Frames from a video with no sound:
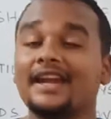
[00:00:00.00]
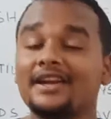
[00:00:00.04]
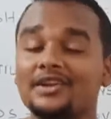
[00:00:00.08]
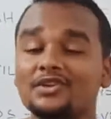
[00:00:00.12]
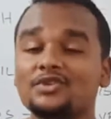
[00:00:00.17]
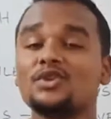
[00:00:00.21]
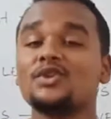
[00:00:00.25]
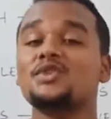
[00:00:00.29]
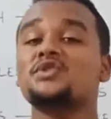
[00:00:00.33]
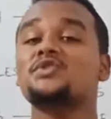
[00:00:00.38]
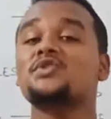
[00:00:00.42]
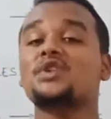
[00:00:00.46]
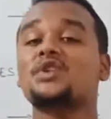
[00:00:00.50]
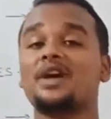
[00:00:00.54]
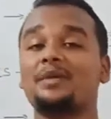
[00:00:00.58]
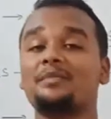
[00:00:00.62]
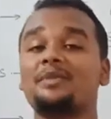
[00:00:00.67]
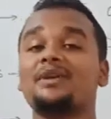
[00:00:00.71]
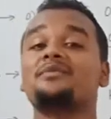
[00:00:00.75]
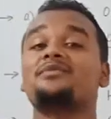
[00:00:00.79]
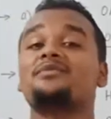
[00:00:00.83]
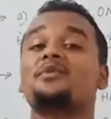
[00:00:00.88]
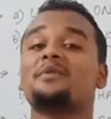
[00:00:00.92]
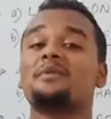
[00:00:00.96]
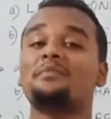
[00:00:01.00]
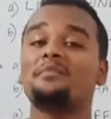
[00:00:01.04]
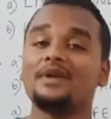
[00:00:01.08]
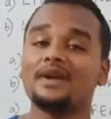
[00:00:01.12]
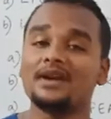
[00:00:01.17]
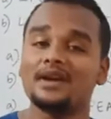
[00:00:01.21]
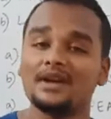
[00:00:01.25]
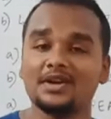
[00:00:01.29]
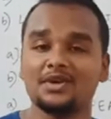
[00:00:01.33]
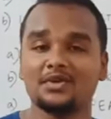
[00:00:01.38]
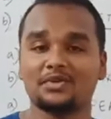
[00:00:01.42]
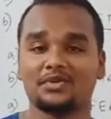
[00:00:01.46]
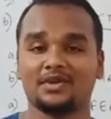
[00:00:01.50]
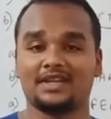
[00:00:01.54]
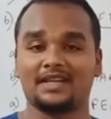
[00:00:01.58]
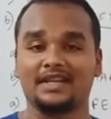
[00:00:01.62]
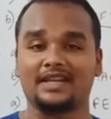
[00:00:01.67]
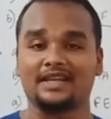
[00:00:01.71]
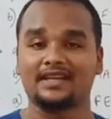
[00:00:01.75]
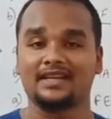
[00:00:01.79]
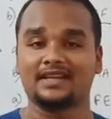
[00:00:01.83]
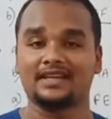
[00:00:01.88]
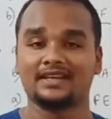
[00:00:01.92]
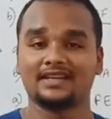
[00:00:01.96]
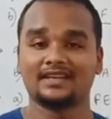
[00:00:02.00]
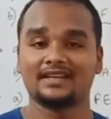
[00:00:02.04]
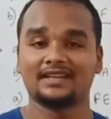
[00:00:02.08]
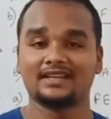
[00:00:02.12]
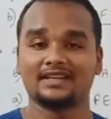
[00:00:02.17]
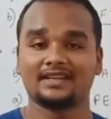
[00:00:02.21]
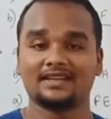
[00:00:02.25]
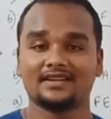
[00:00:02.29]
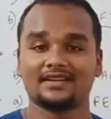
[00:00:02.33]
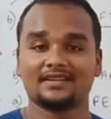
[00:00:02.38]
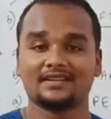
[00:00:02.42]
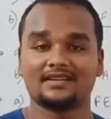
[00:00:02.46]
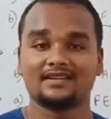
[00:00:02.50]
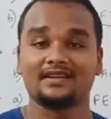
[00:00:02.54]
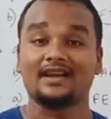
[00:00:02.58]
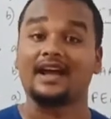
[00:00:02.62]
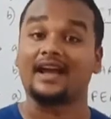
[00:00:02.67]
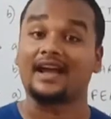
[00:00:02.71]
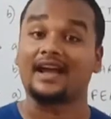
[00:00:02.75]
it is also coming from a bird only. A